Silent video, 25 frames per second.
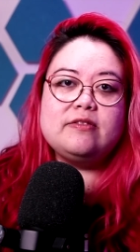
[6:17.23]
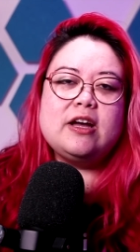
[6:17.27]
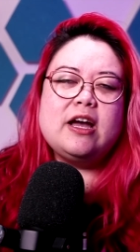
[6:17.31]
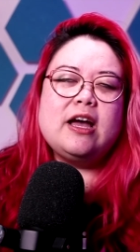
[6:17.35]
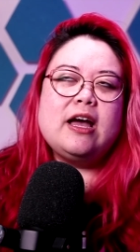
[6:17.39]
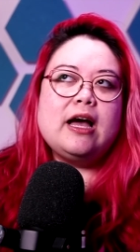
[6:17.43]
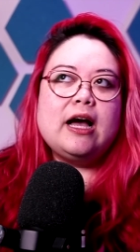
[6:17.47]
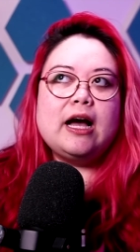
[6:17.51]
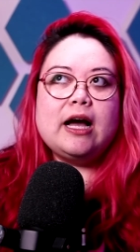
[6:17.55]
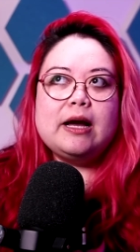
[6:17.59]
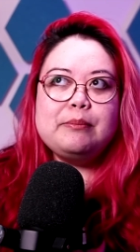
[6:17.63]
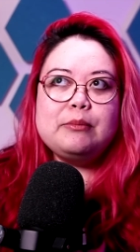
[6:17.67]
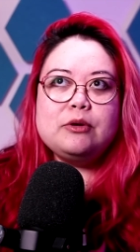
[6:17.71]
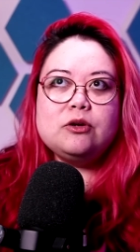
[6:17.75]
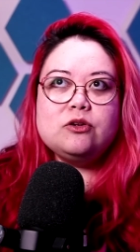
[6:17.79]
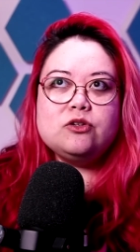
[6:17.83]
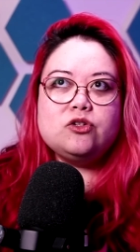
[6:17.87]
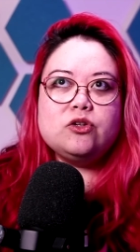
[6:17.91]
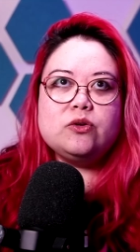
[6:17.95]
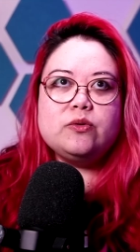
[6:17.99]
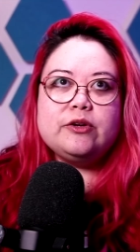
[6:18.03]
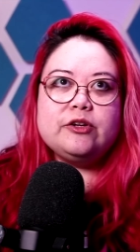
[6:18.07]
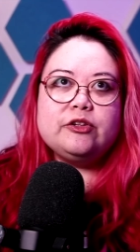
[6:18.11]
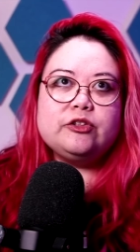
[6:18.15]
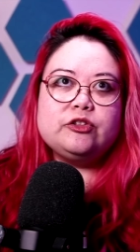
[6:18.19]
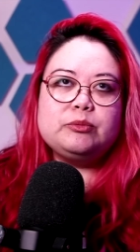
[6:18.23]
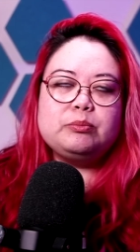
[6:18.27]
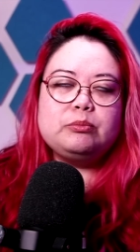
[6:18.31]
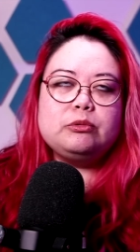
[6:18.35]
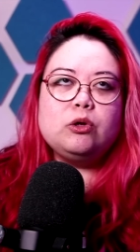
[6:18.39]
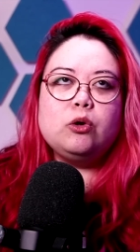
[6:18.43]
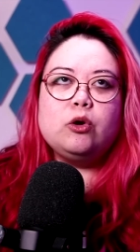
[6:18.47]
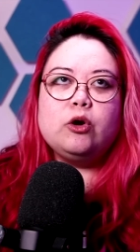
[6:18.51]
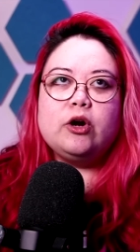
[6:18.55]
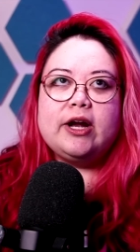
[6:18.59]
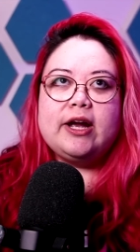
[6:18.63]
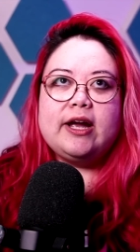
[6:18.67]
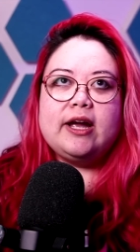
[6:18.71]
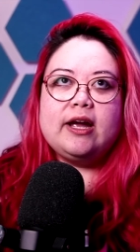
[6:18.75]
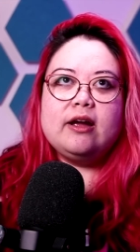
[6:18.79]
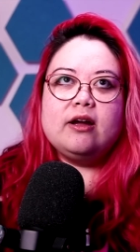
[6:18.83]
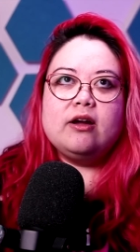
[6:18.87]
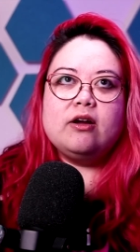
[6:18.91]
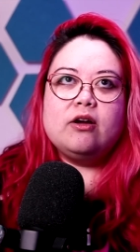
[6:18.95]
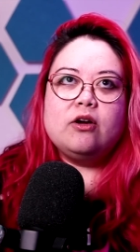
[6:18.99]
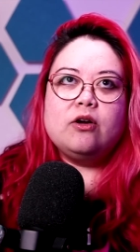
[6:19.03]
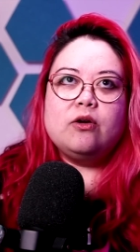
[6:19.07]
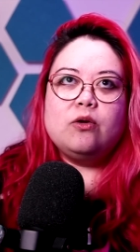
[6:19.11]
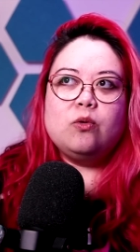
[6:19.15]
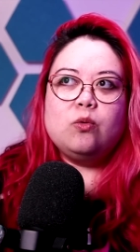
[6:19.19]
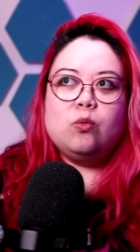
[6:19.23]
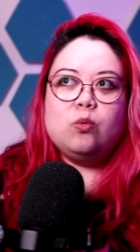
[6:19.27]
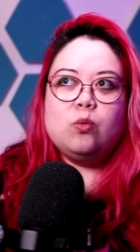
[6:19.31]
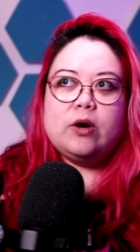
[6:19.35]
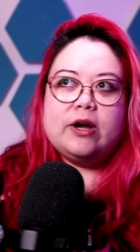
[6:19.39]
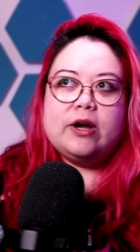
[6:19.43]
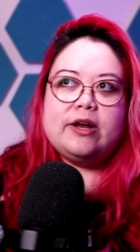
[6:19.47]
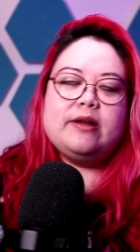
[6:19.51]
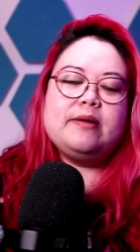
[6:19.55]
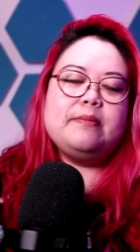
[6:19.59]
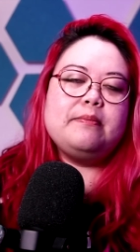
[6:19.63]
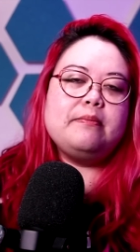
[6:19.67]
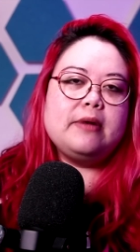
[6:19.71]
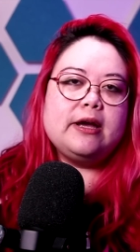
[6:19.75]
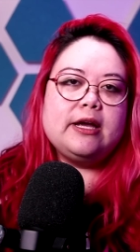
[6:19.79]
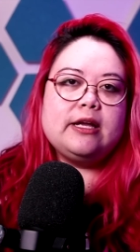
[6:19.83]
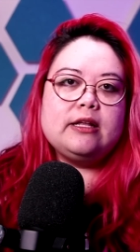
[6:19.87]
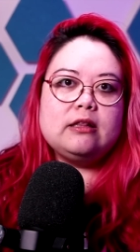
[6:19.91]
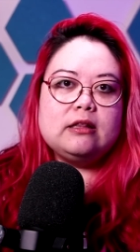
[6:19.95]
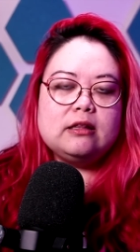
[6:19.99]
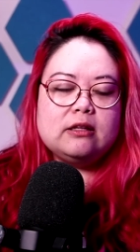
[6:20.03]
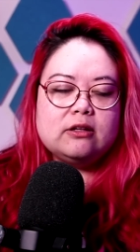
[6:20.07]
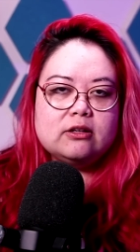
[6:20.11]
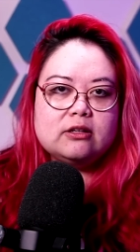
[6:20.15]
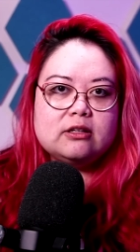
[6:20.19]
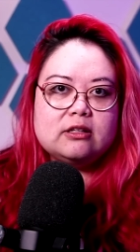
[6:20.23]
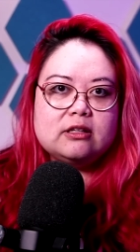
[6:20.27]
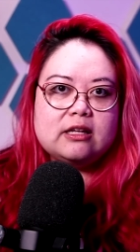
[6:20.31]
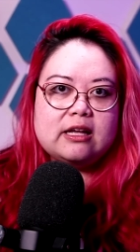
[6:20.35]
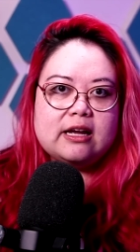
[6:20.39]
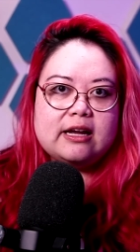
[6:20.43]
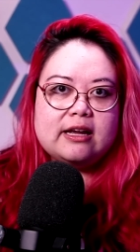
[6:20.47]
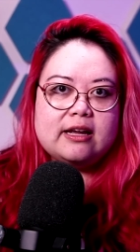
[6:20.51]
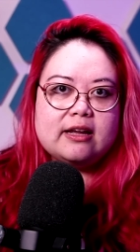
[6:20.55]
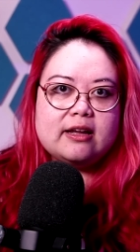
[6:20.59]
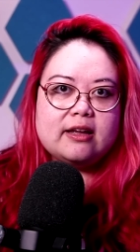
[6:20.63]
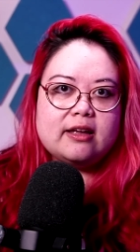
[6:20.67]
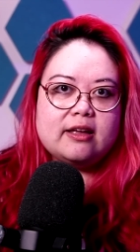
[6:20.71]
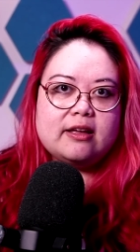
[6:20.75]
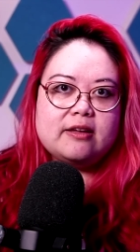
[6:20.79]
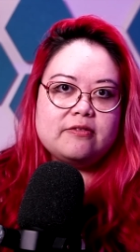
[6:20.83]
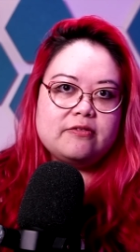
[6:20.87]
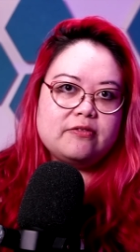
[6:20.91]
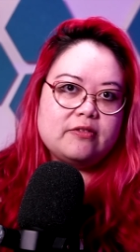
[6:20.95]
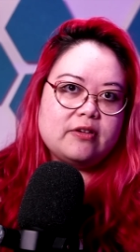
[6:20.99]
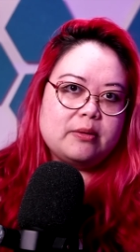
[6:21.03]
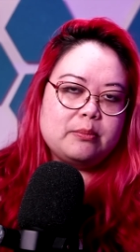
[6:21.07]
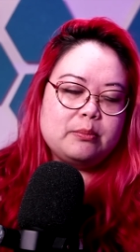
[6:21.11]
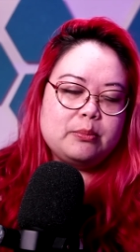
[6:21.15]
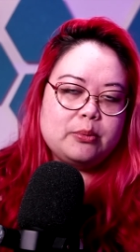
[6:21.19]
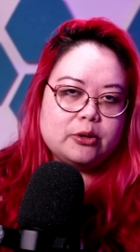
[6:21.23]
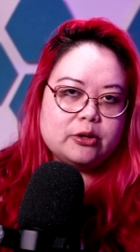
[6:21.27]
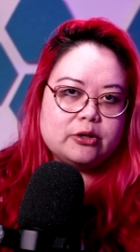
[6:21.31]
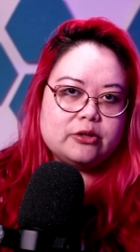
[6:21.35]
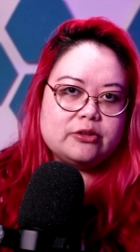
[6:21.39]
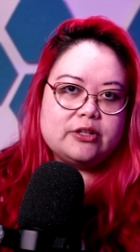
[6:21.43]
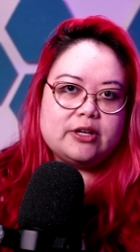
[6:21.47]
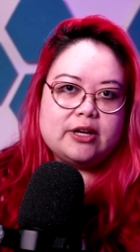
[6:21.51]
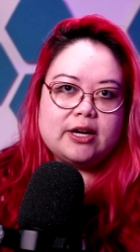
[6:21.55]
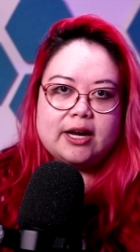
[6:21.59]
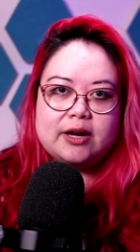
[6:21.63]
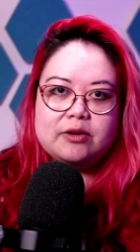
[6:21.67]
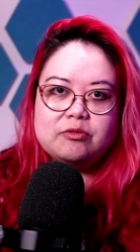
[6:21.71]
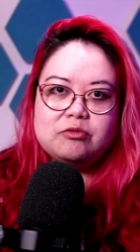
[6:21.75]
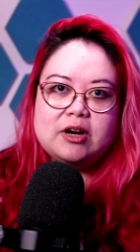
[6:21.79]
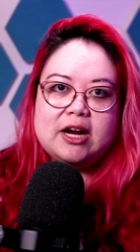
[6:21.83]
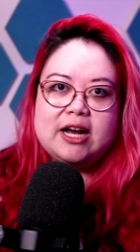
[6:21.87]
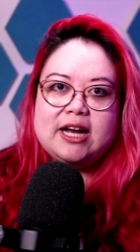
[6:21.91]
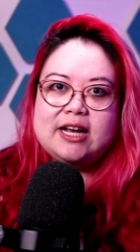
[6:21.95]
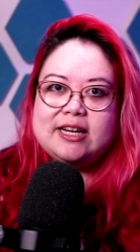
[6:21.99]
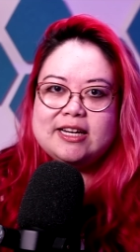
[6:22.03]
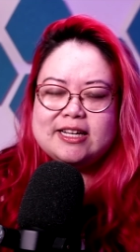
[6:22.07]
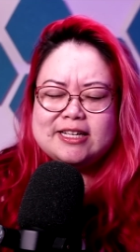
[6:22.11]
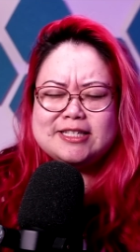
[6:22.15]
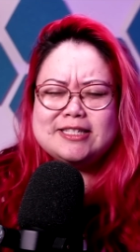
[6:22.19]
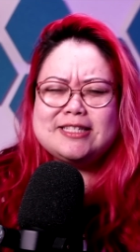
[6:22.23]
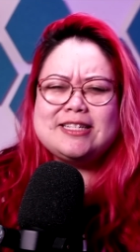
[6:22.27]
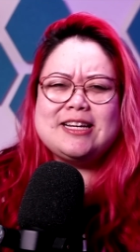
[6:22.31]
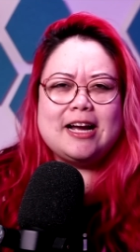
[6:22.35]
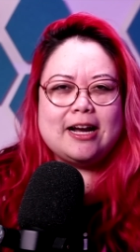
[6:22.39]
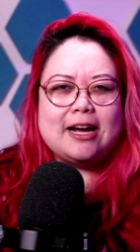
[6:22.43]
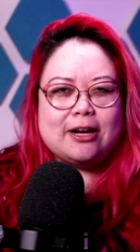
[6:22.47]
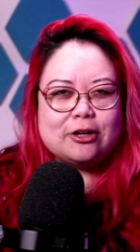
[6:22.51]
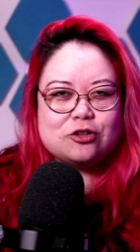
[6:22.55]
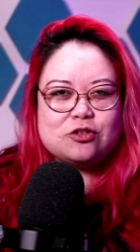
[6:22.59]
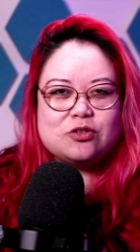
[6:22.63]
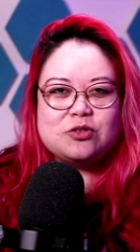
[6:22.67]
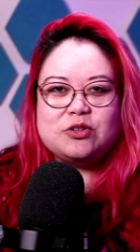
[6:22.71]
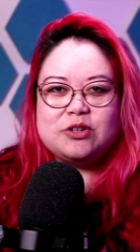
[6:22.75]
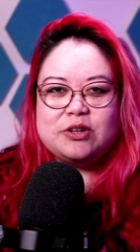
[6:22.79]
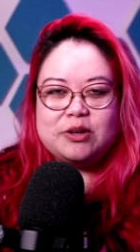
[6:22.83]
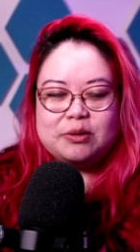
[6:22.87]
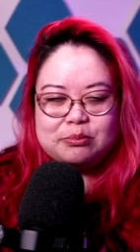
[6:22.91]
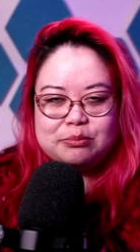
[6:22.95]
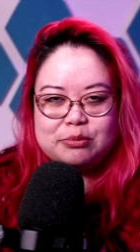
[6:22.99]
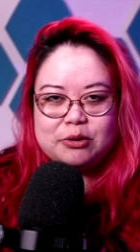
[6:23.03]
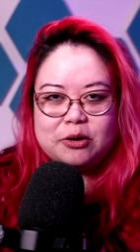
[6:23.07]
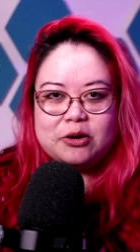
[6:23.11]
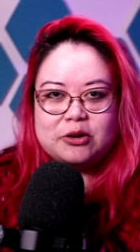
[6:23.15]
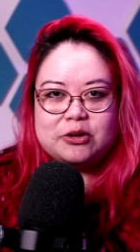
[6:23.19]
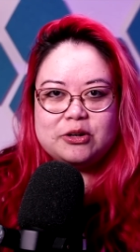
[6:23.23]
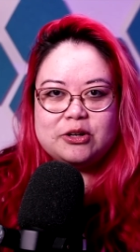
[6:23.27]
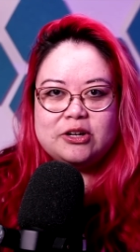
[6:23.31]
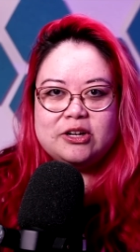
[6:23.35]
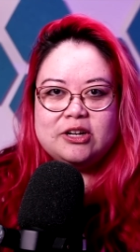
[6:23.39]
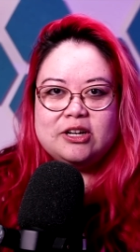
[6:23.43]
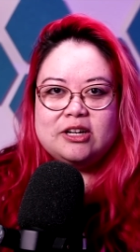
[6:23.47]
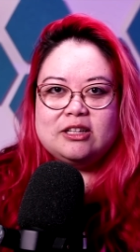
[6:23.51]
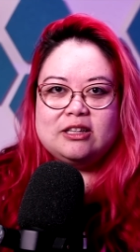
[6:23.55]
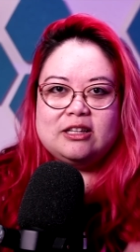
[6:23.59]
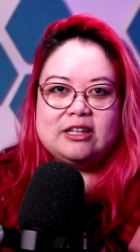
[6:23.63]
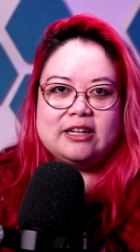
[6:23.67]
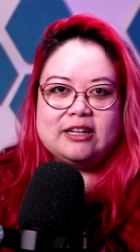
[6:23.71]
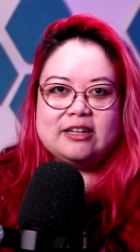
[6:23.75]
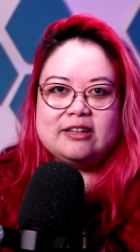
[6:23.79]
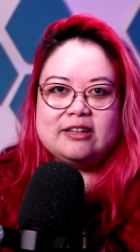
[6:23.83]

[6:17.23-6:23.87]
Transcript: I'm also exploring what it might look like if a book that I write isn't actually a book. Like,